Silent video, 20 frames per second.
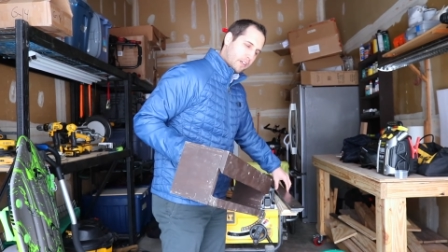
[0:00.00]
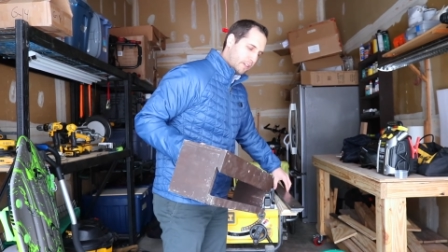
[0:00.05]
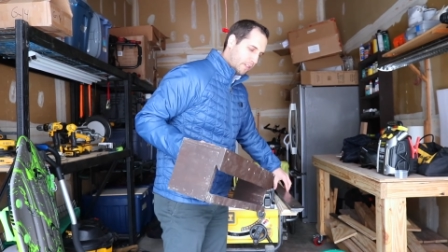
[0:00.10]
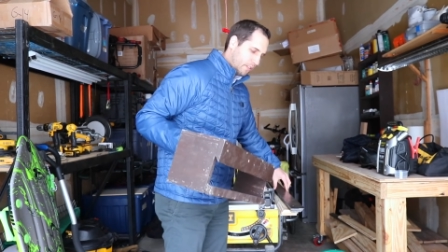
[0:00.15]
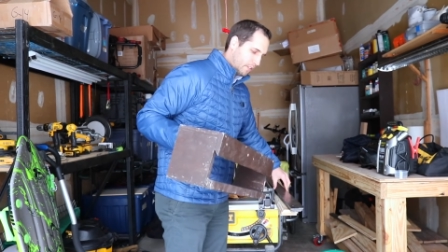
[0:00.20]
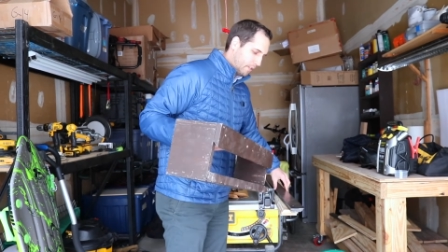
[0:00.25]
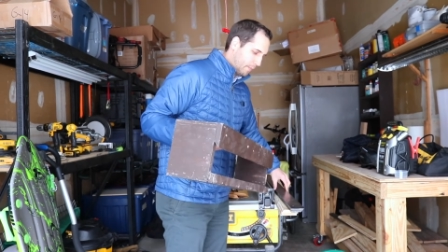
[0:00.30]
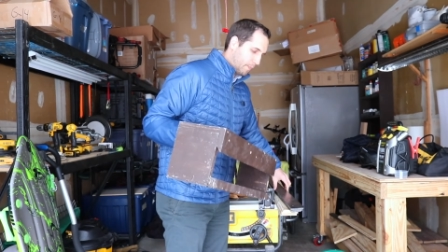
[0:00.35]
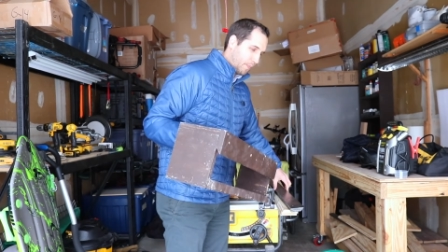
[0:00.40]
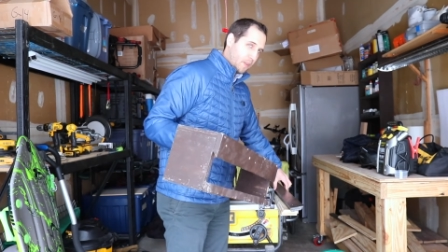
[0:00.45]

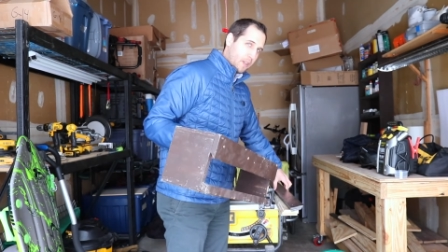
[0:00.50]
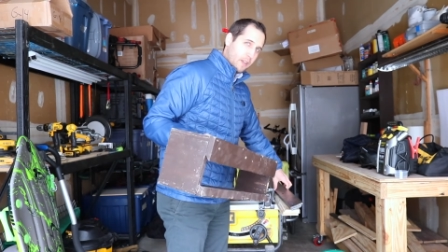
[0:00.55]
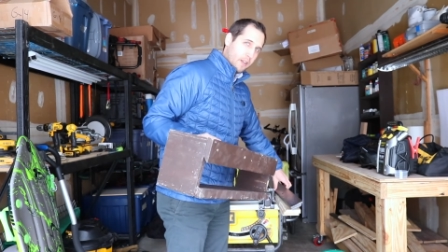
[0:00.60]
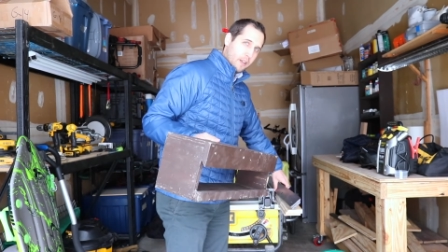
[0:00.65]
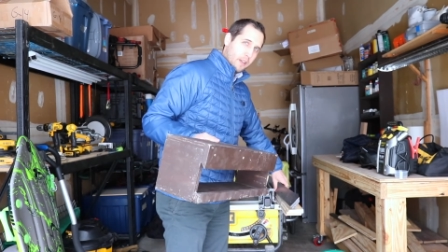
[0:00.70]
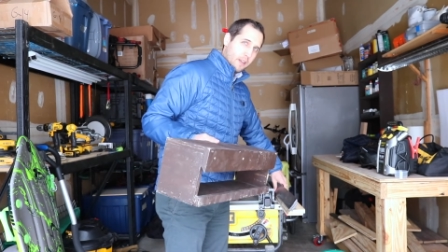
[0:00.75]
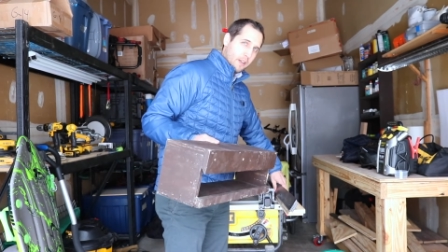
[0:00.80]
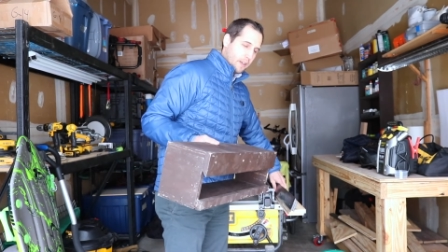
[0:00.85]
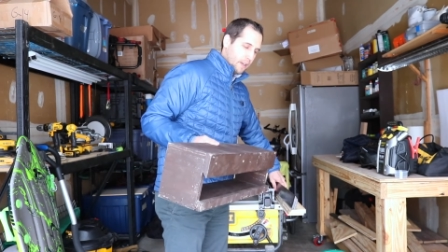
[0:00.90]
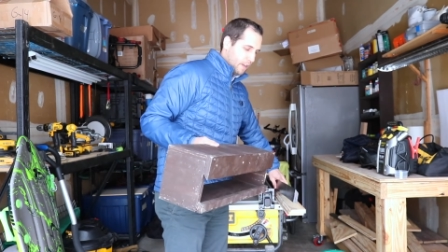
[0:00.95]
looks.
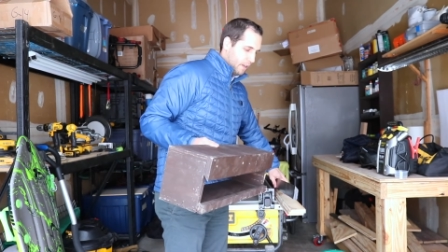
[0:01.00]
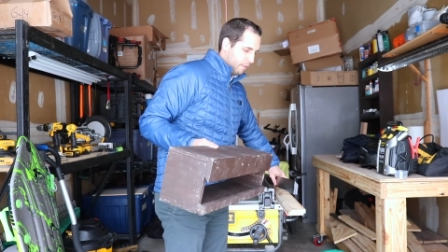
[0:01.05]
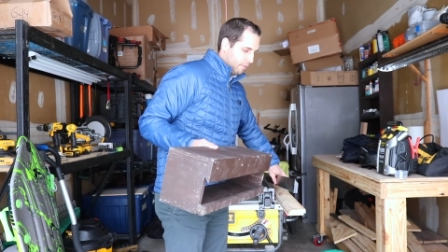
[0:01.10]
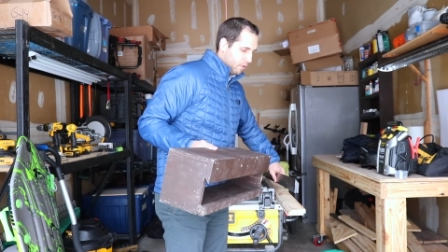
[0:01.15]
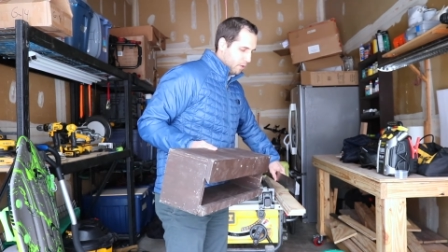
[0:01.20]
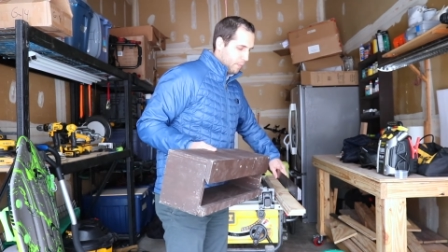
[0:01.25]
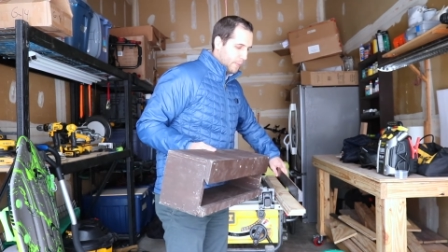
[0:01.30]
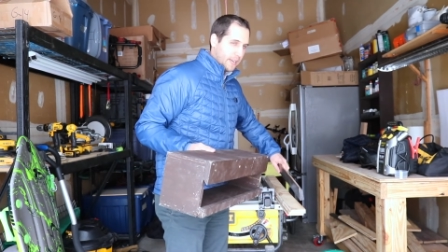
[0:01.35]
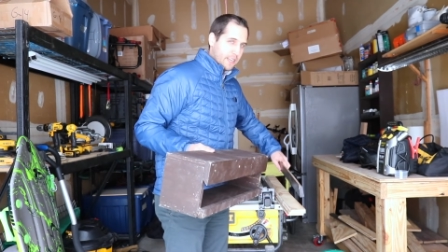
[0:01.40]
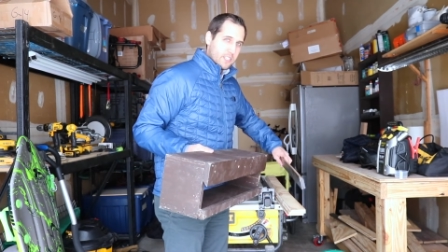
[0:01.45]

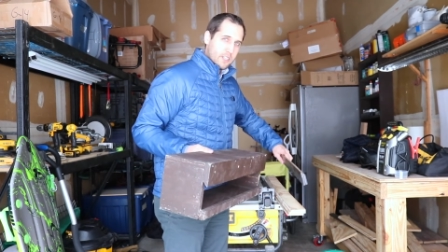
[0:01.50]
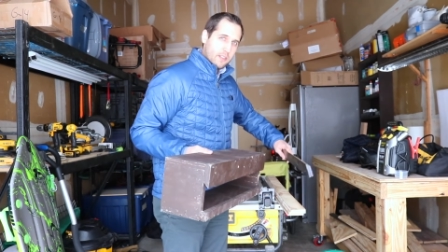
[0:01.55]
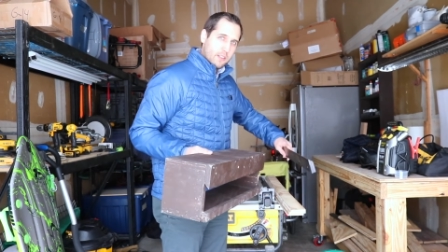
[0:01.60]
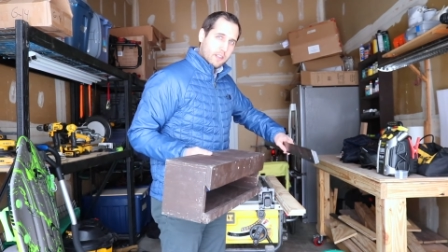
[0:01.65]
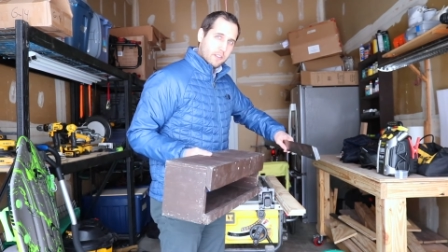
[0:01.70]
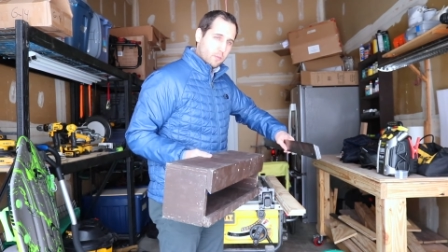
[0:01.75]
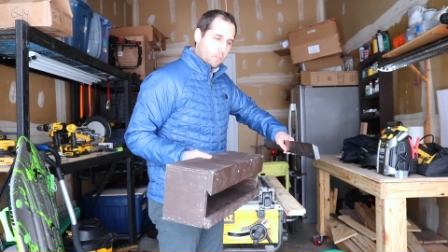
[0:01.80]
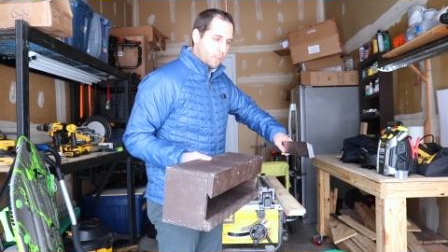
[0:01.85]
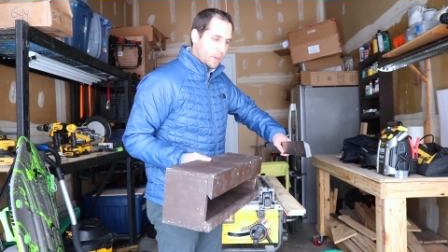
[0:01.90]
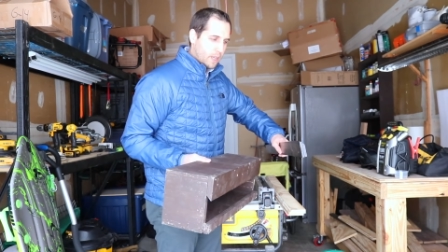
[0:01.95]
If you
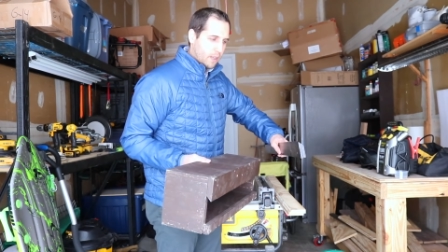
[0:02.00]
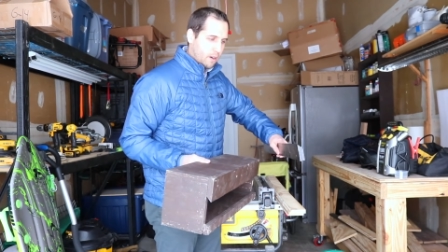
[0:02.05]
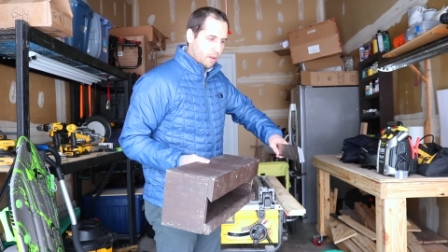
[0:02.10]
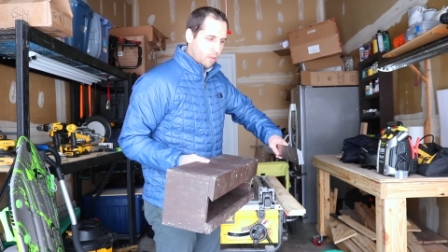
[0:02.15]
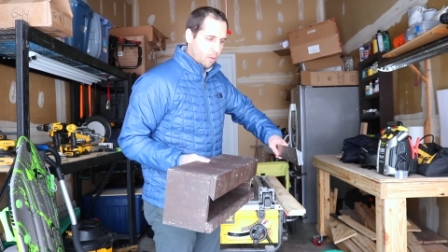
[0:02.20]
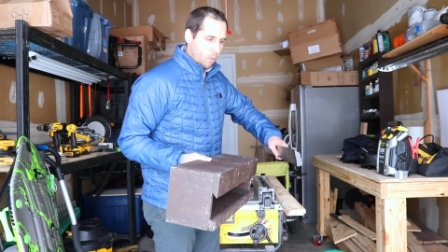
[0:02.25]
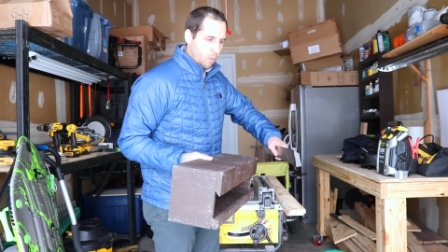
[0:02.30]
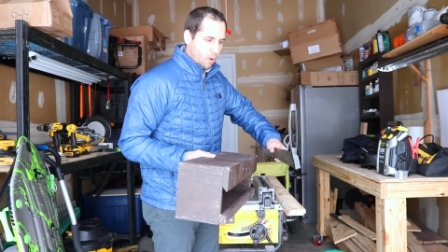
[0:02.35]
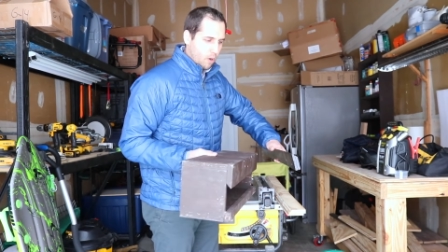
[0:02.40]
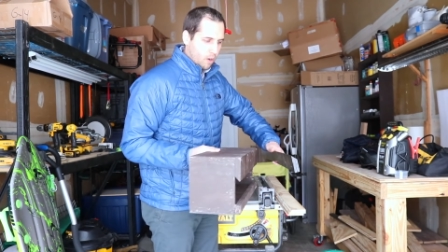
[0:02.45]
imagine this
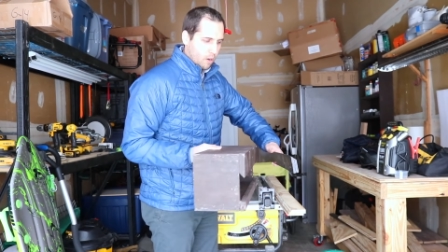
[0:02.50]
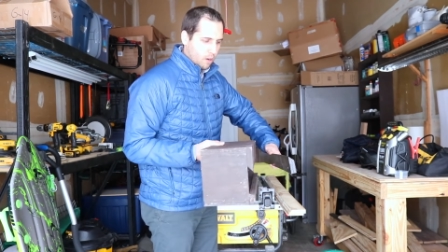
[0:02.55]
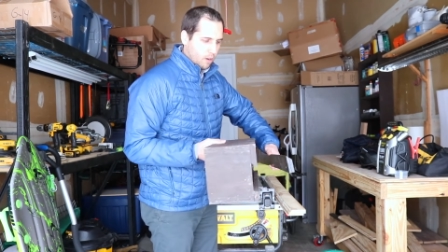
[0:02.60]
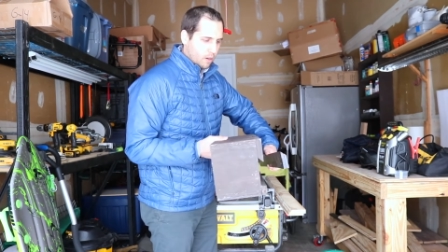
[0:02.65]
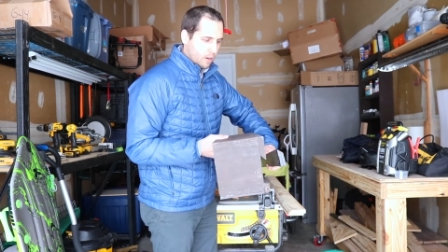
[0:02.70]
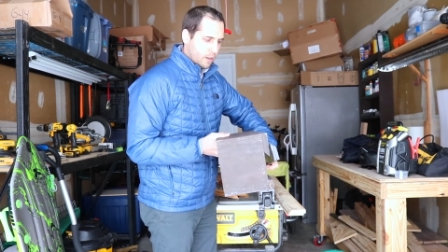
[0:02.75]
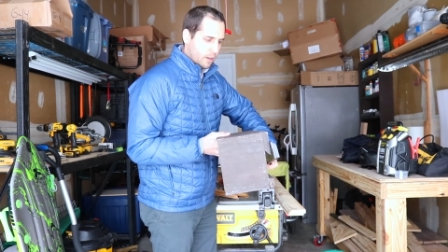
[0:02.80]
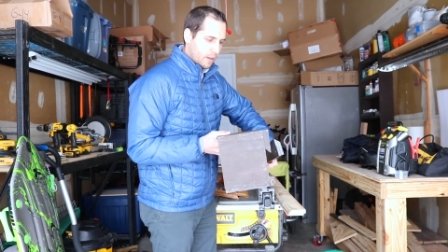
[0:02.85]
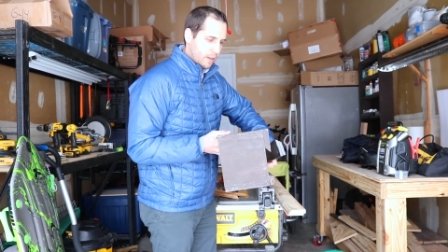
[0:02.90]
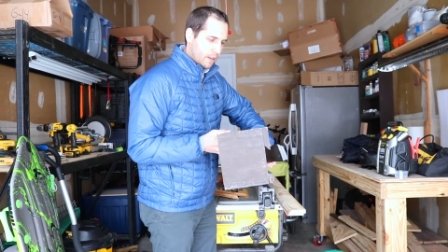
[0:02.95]
being on the
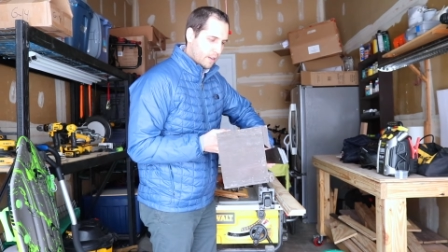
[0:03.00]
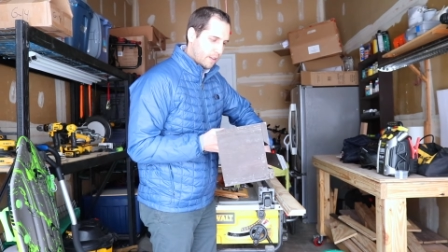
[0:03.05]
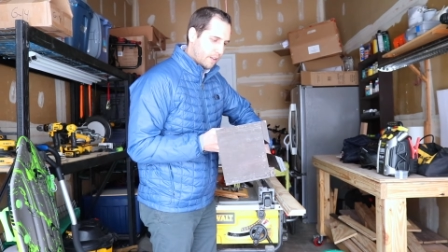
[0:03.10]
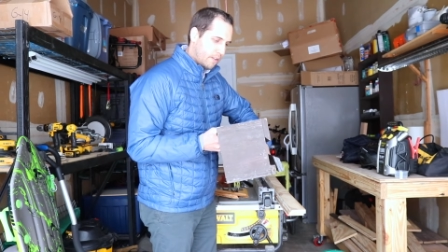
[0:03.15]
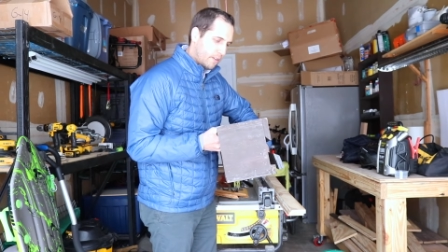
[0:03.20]
wall,